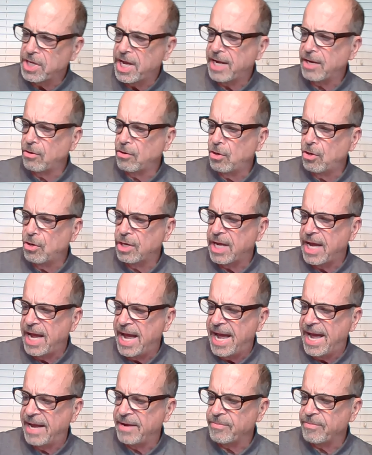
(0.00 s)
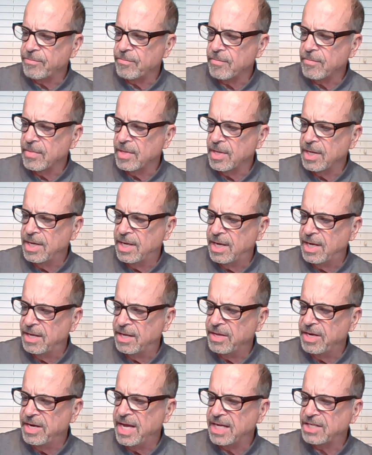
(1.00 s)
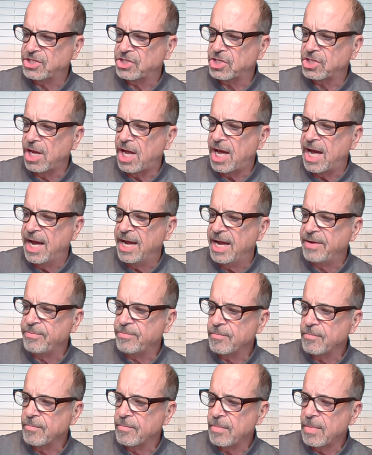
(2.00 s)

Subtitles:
take a look at the next slide